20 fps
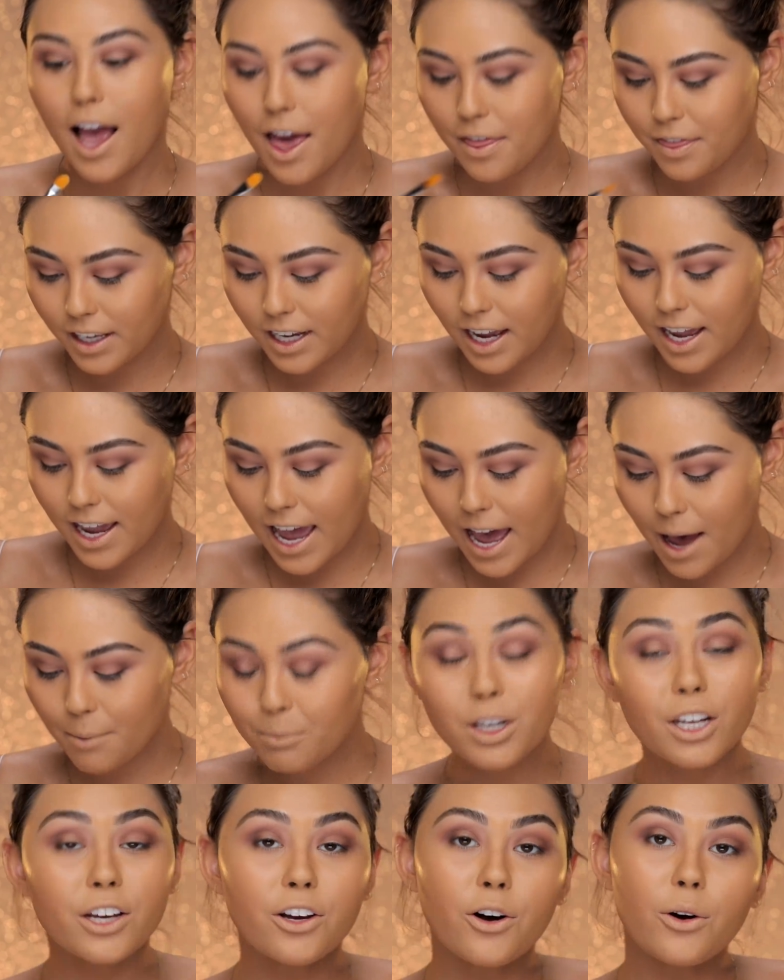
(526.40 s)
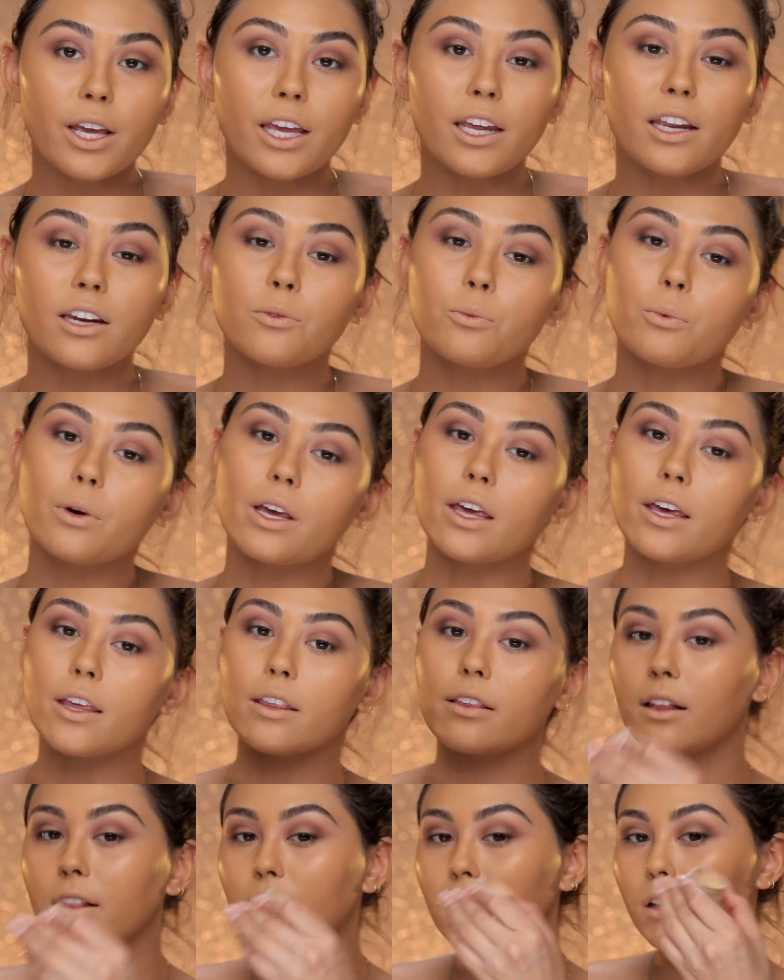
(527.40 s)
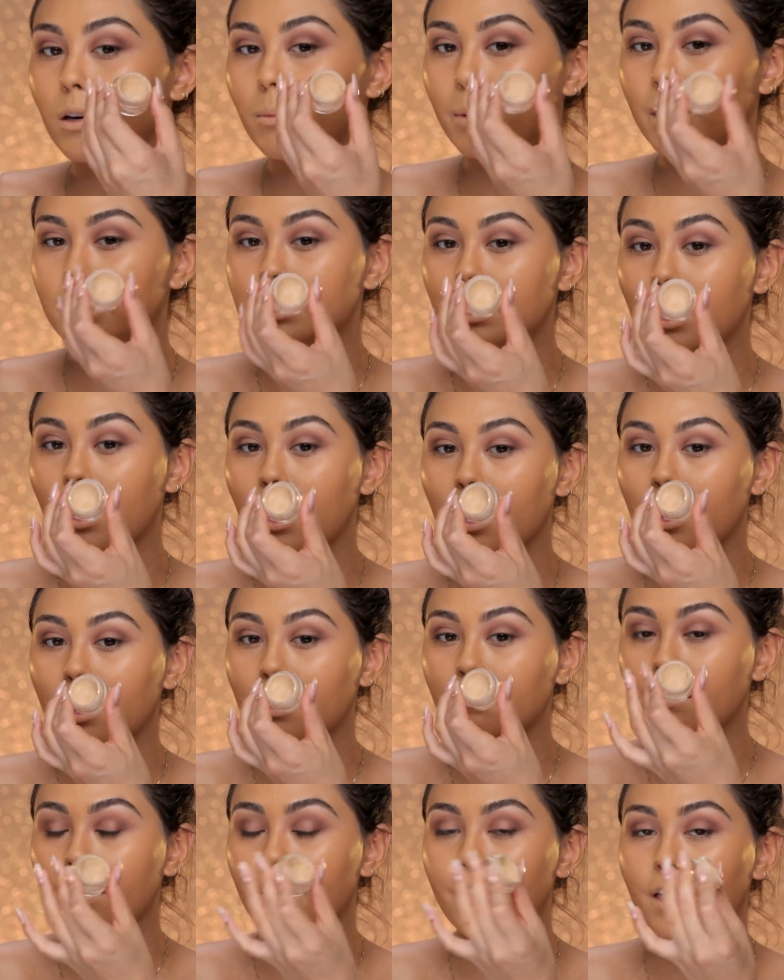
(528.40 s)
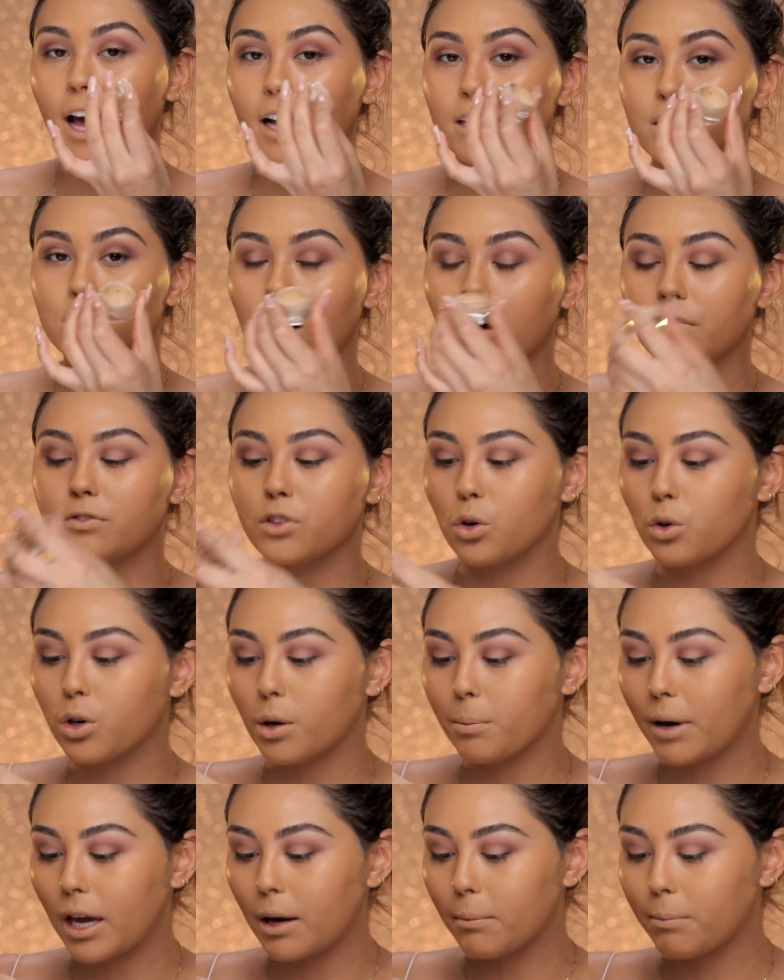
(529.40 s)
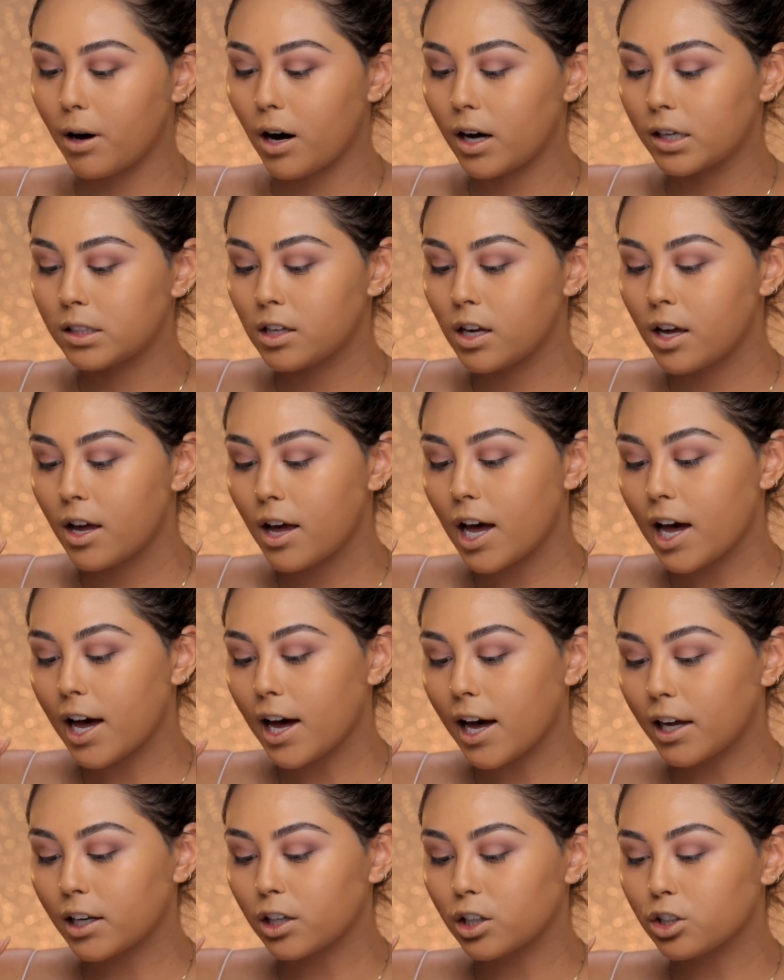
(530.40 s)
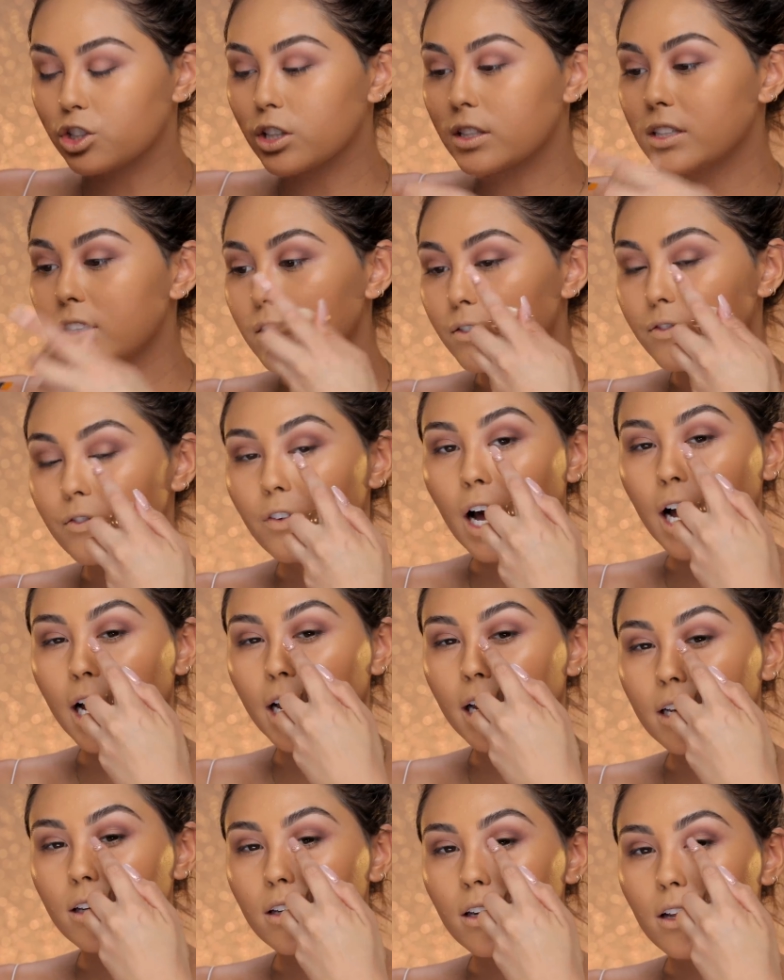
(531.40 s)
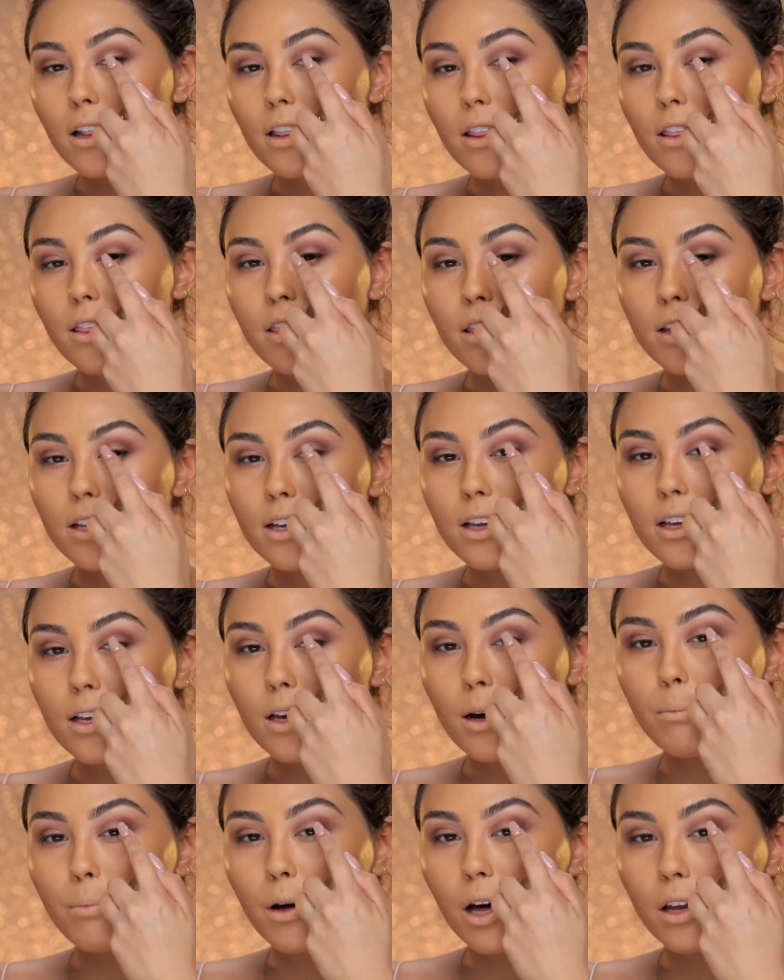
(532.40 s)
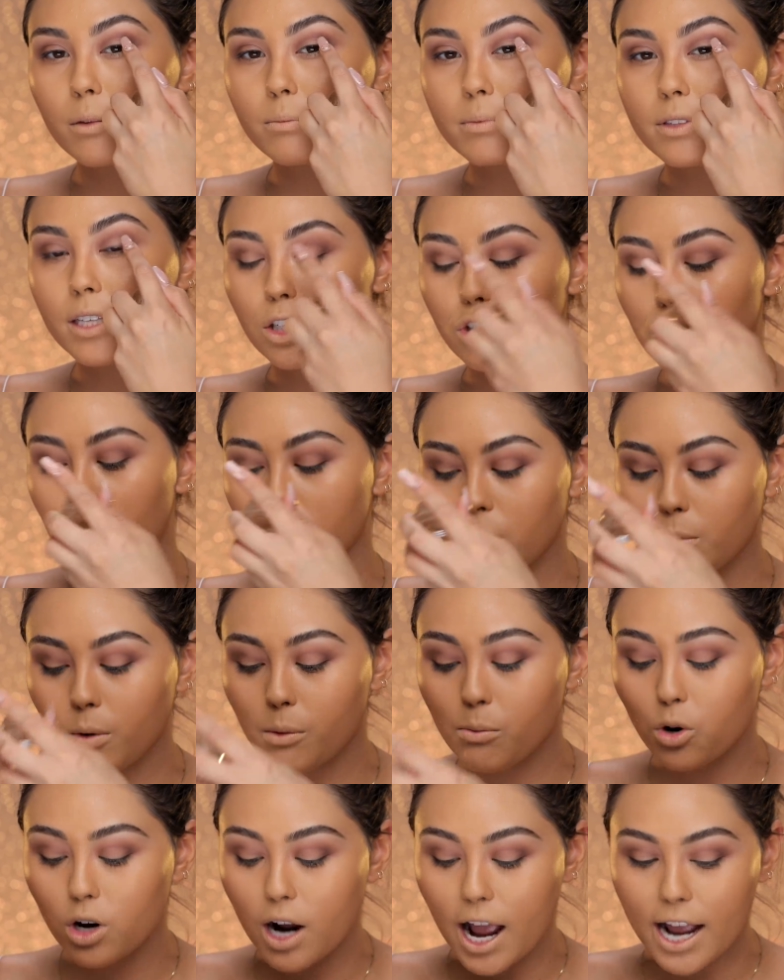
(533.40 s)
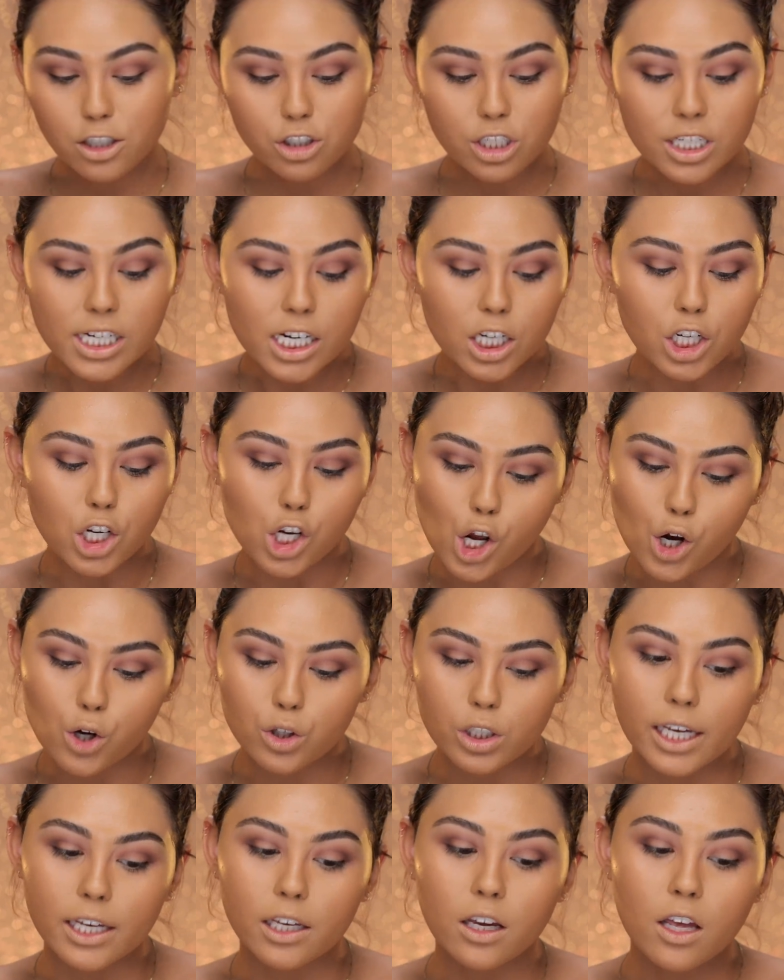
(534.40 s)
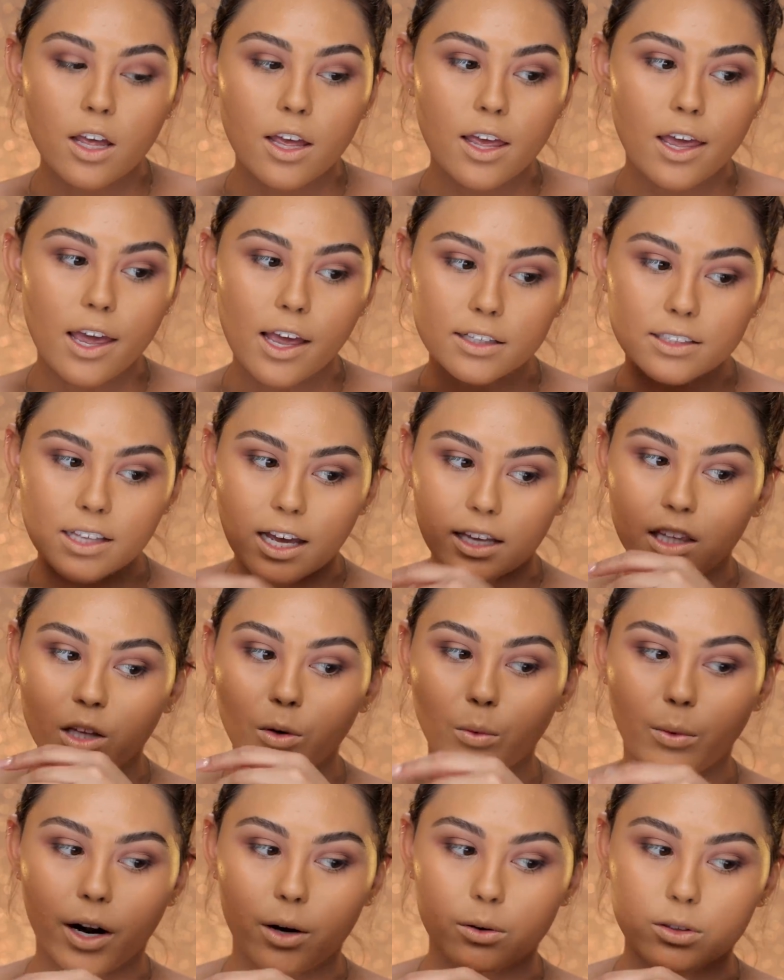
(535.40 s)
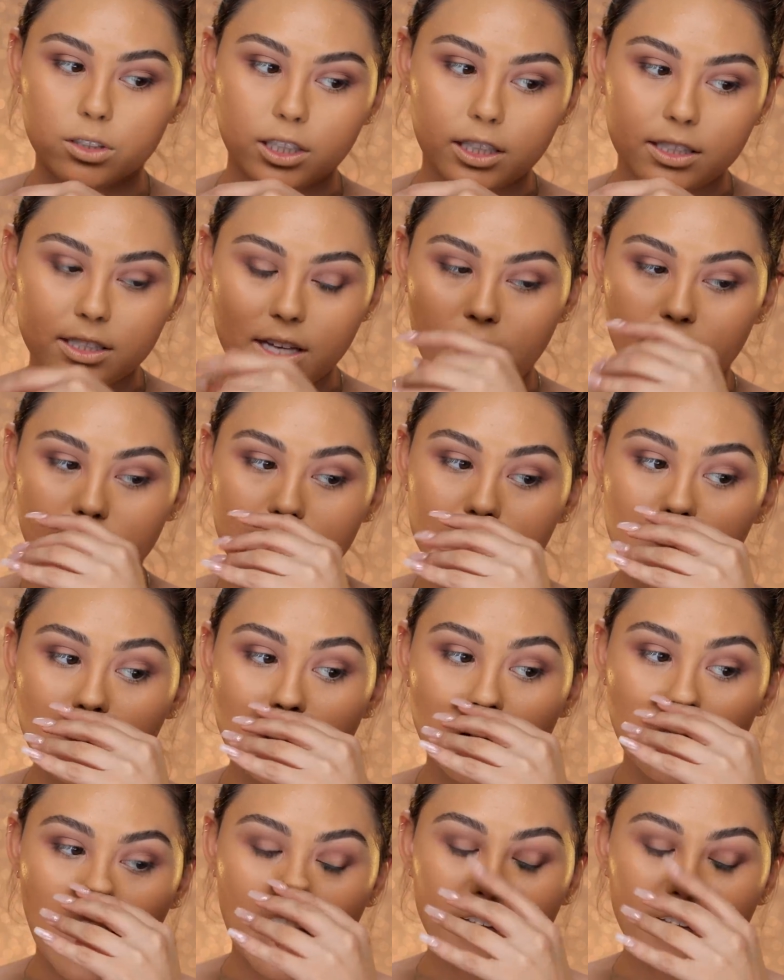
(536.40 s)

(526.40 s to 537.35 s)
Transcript: I think I am gonna go in with a little bit of that soft ochre paint pot and just define the bottom section a little bit more. I actually didn't know like exactly where I was gonna take this look.